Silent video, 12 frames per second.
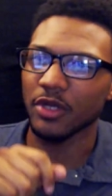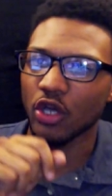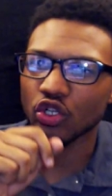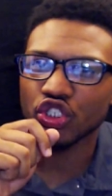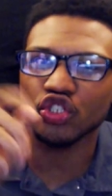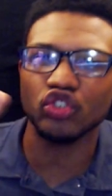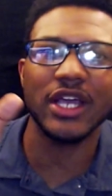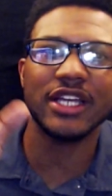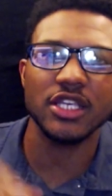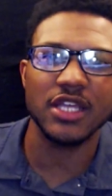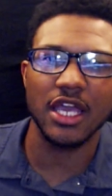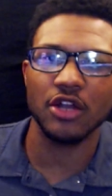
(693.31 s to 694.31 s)
He goes
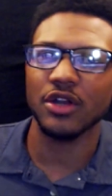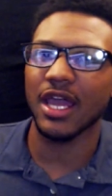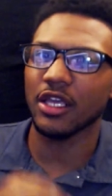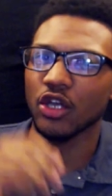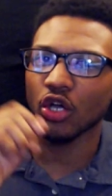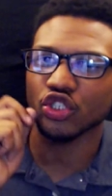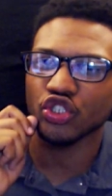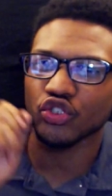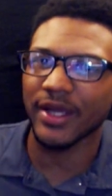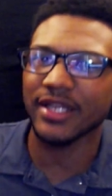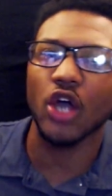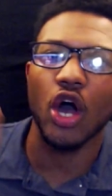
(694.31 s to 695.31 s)
straight to the internet. He goes
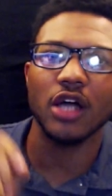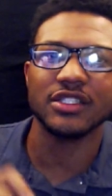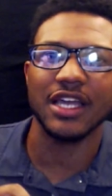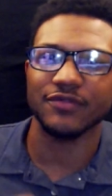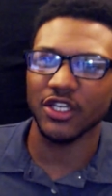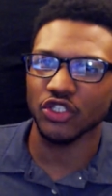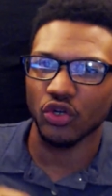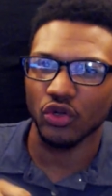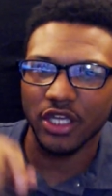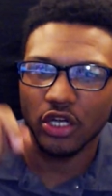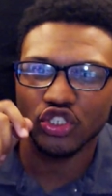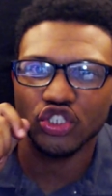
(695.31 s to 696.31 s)
straight to All Def Digital.
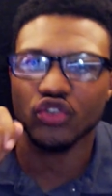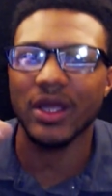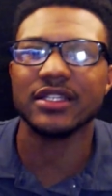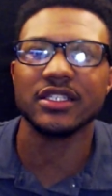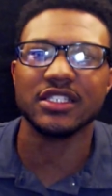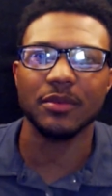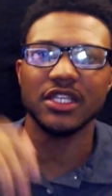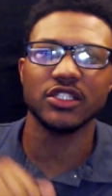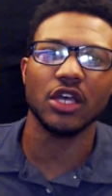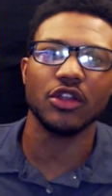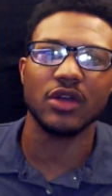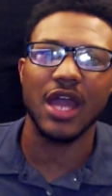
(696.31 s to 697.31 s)
He goes straight to some of
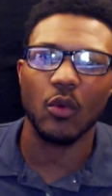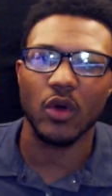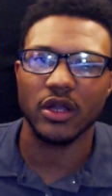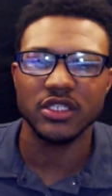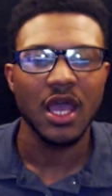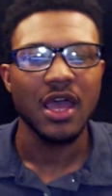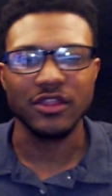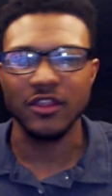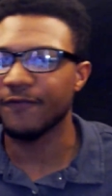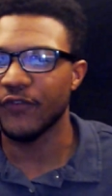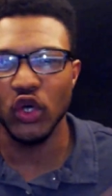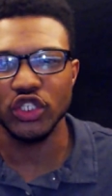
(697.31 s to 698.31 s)
these other networks,
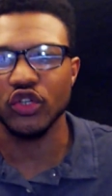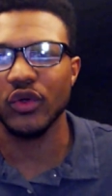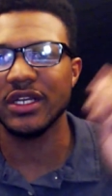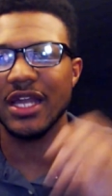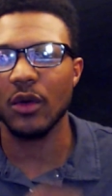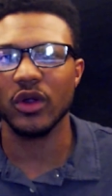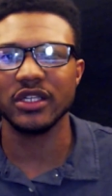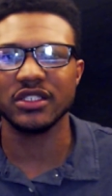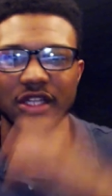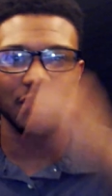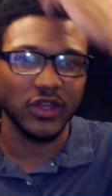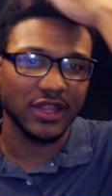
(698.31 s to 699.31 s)
the Full Screen network and
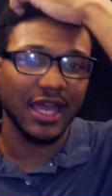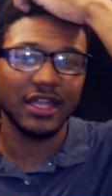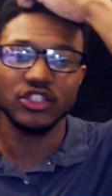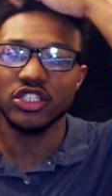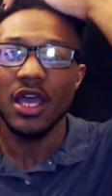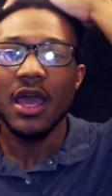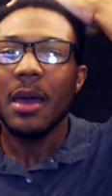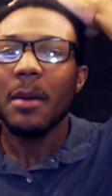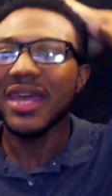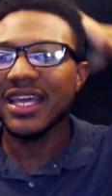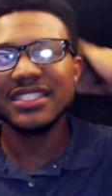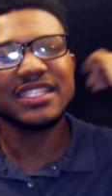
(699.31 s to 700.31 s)
stuff like that, and just
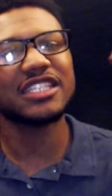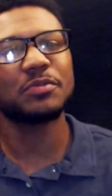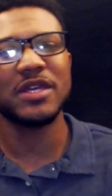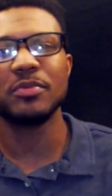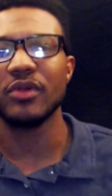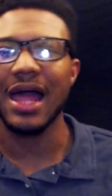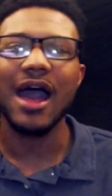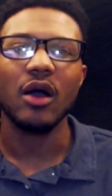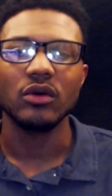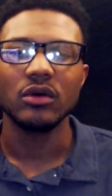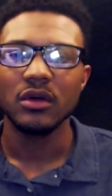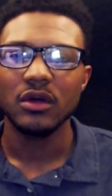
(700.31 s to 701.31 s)
picks these people out.